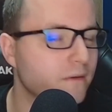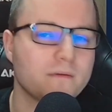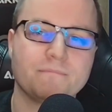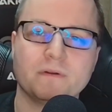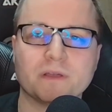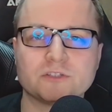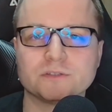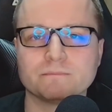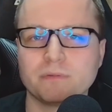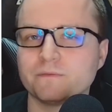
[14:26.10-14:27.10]

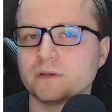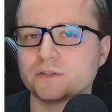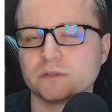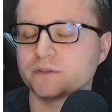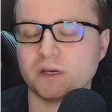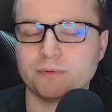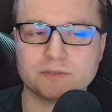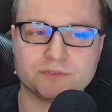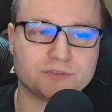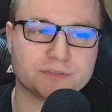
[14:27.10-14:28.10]
perfection.
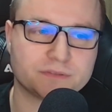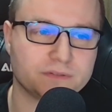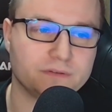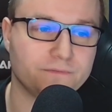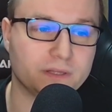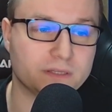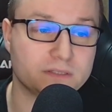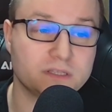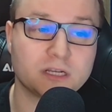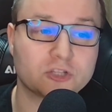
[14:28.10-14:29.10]
Scarbrand is just fantastic.
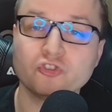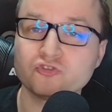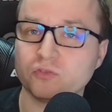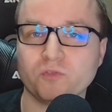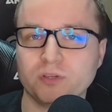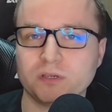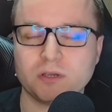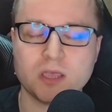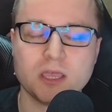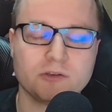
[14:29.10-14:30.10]
There are tons of other
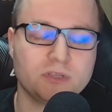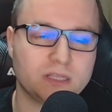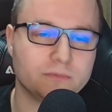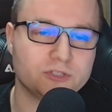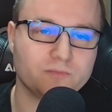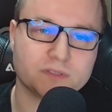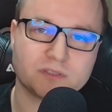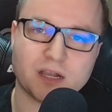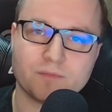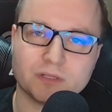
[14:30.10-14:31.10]
great animation, but
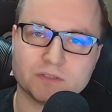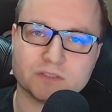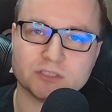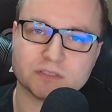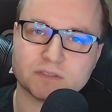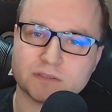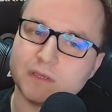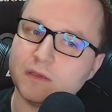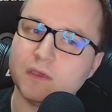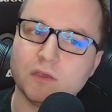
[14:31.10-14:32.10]
Scarbrand is just,
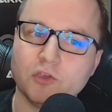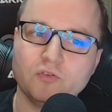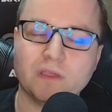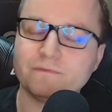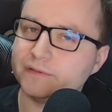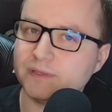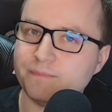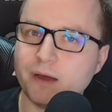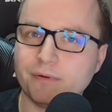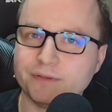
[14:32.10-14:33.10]
you can feel the
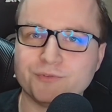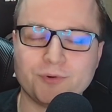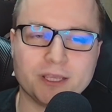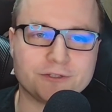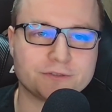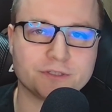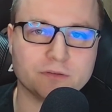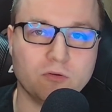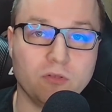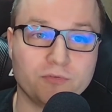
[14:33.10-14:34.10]
power and the rage in
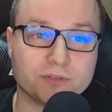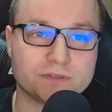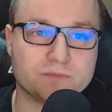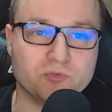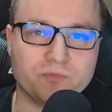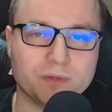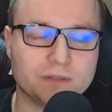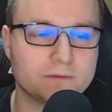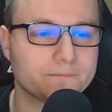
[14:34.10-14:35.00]
all of his movement.